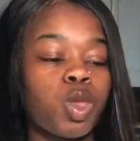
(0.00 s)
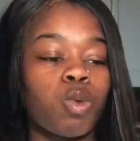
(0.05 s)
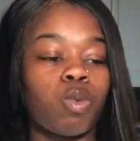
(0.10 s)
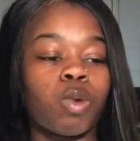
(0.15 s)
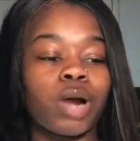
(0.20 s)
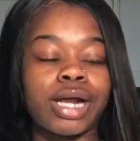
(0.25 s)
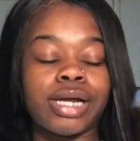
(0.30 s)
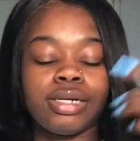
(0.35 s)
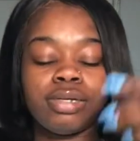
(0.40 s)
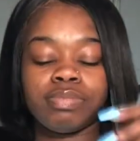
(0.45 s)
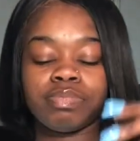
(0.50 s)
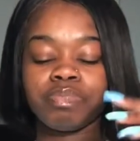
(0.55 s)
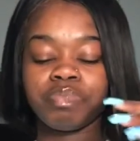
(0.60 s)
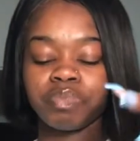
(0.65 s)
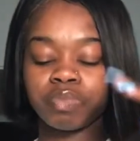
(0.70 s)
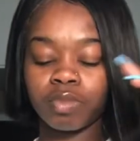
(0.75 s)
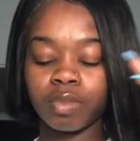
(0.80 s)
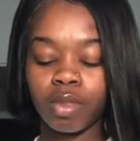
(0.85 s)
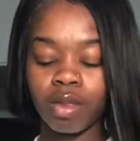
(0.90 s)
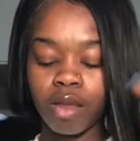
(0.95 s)
white
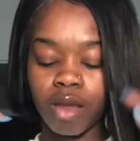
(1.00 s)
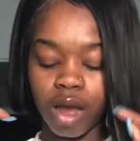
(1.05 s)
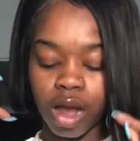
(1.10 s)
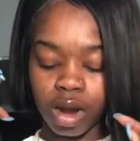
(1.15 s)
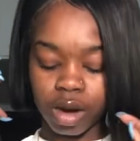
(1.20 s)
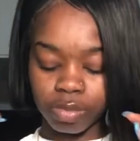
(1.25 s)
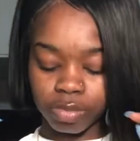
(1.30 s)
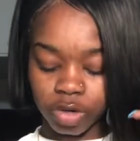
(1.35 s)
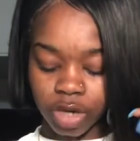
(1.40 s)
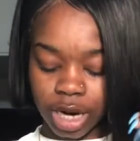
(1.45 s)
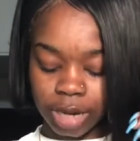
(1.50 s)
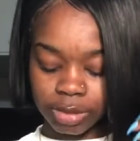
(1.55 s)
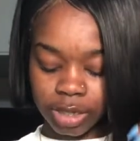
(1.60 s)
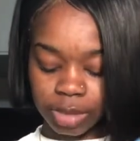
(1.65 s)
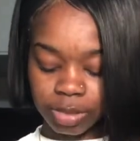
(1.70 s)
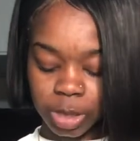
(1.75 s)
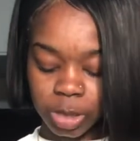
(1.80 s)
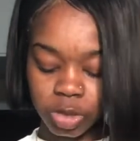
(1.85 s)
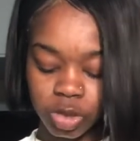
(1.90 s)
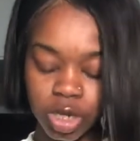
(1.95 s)
crop top
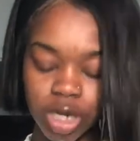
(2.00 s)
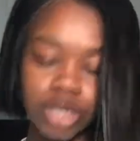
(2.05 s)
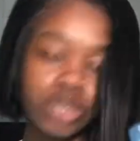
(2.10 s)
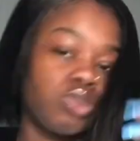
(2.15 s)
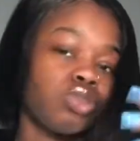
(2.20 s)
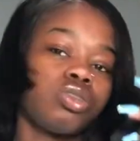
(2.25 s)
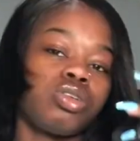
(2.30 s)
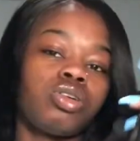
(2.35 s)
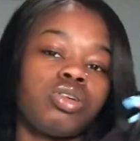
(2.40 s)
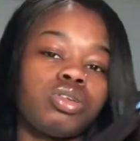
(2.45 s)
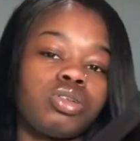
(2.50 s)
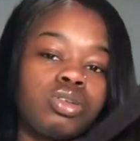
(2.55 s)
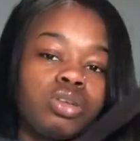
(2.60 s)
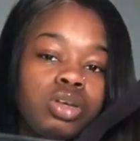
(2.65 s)
that you guys saw.